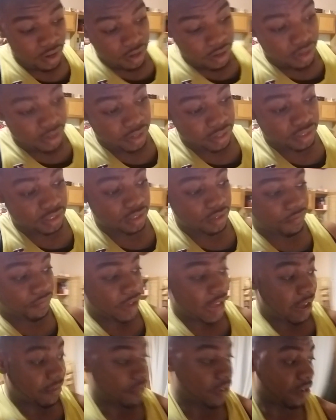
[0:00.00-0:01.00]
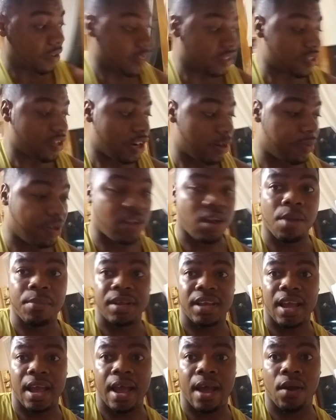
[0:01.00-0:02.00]
is the Fafnir that's going to be
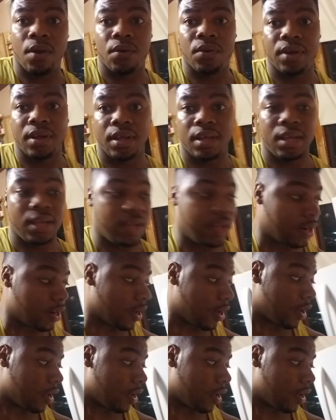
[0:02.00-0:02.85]
coming out in